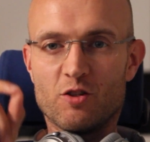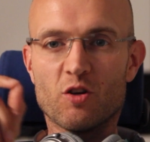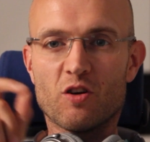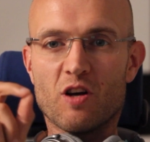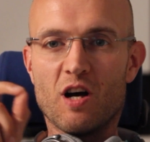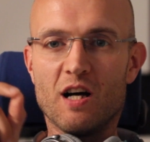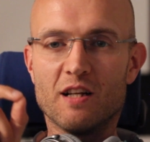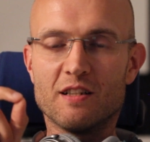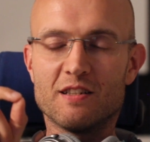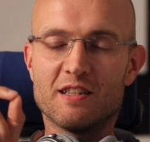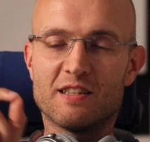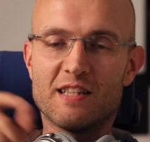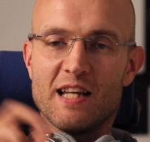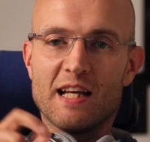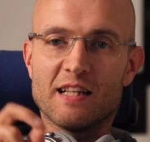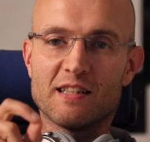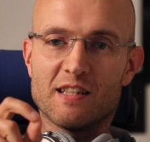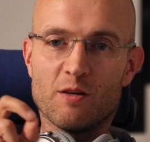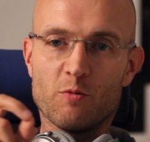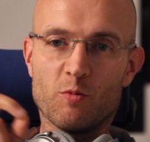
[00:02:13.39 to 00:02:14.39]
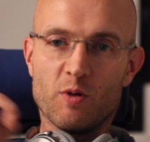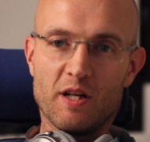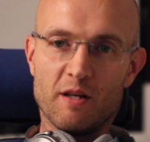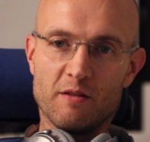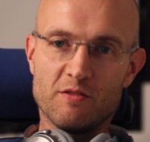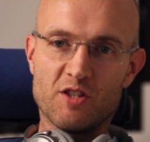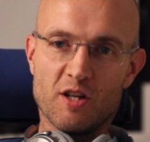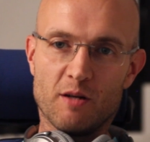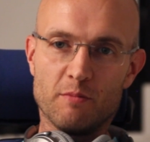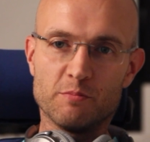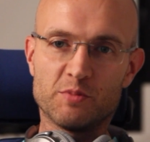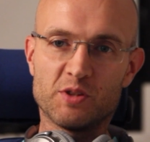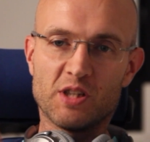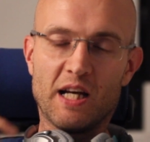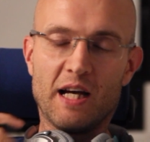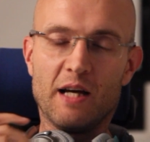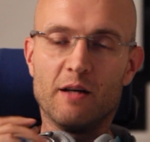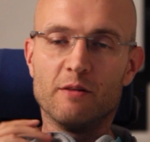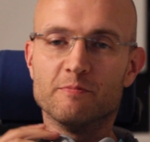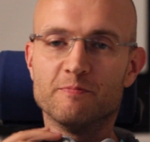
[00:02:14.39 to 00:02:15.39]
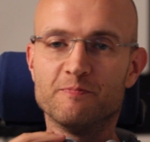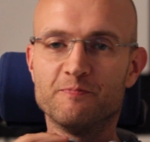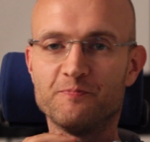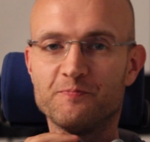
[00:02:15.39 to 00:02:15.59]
You can't detect it when it jumps out.